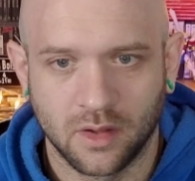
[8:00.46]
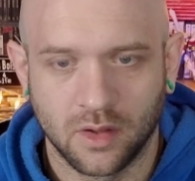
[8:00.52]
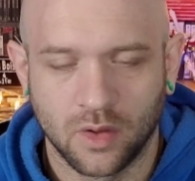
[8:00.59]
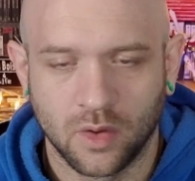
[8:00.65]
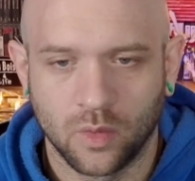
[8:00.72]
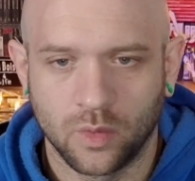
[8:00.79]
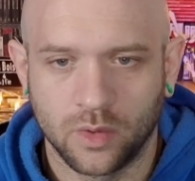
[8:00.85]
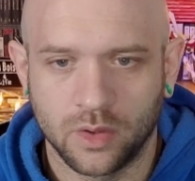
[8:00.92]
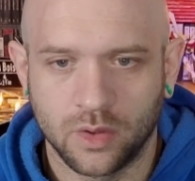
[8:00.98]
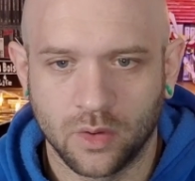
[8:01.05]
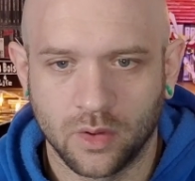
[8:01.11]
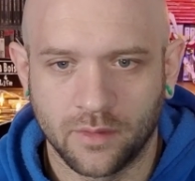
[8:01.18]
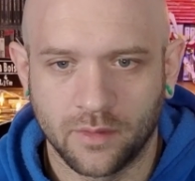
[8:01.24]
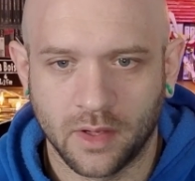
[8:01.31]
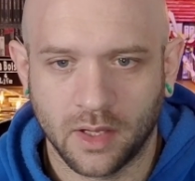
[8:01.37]
Will you go
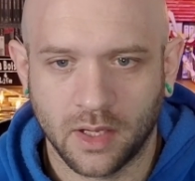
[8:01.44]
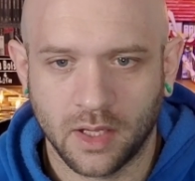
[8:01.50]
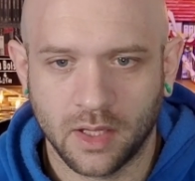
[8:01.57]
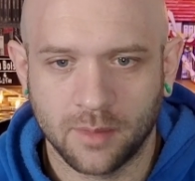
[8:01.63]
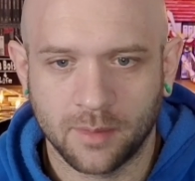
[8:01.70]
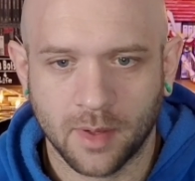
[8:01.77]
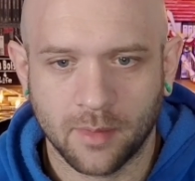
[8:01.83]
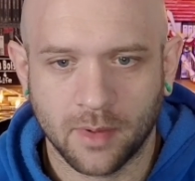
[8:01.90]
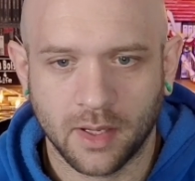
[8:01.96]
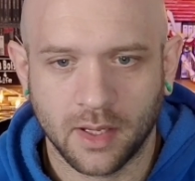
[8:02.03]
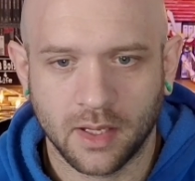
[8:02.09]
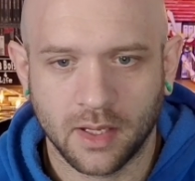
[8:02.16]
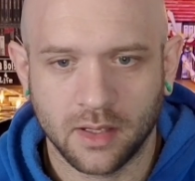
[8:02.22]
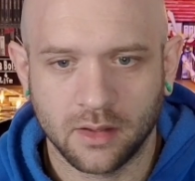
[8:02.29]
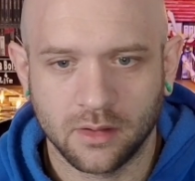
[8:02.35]
to Valhalla by my
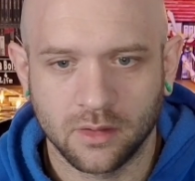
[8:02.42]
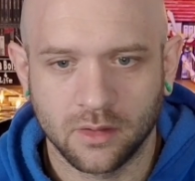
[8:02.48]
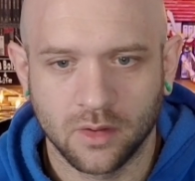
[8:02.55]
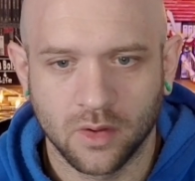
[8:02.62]
hand,